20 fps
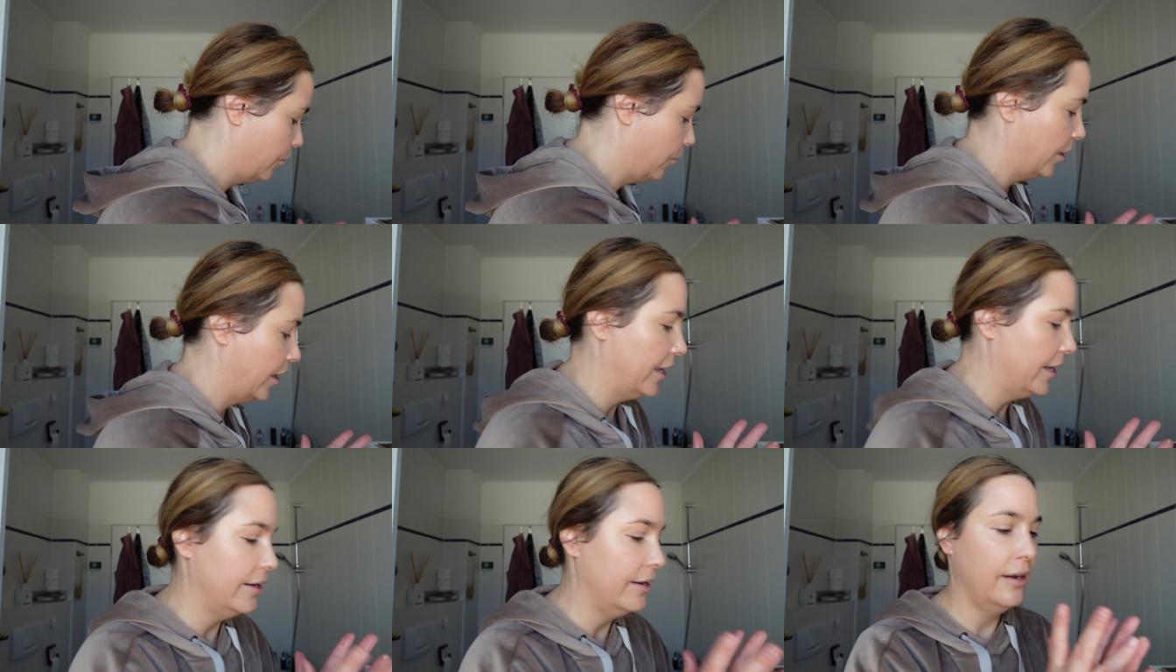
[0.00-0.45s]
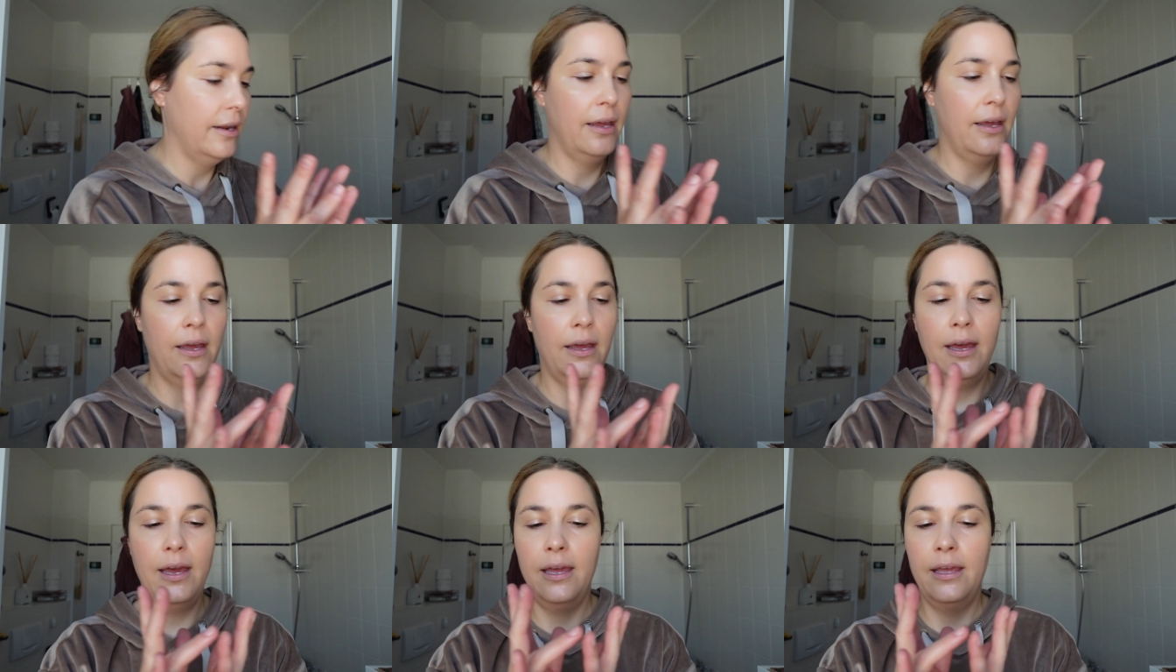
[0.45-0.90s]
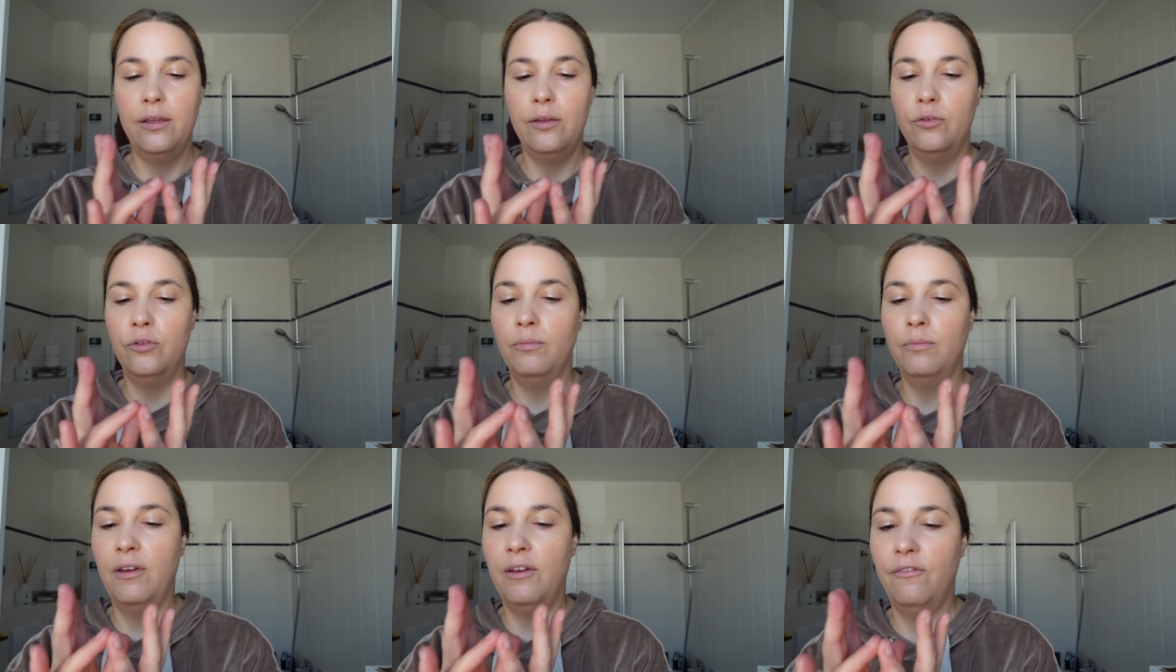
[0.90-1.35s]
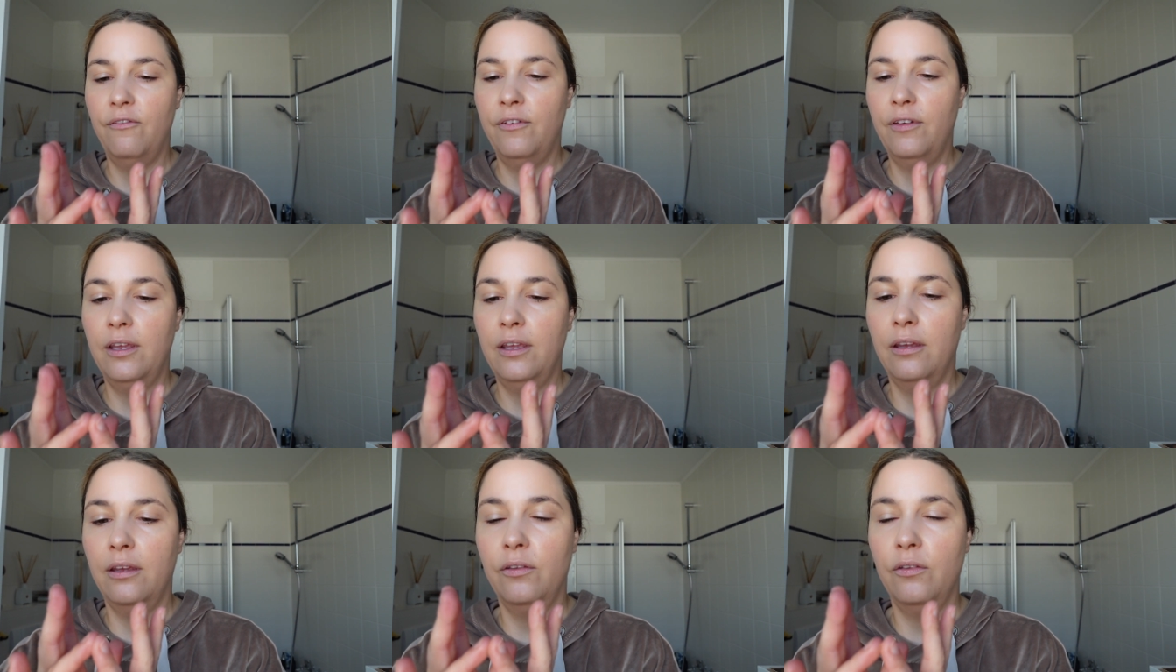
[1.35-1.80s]
when I use my
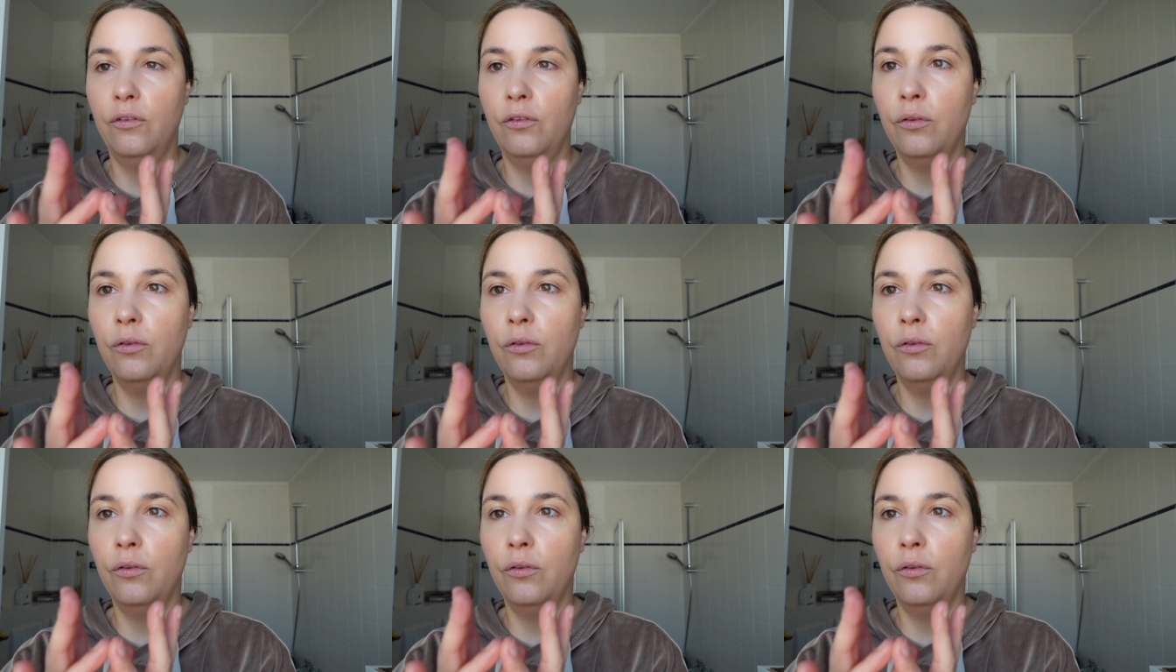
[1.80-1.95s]
fingers.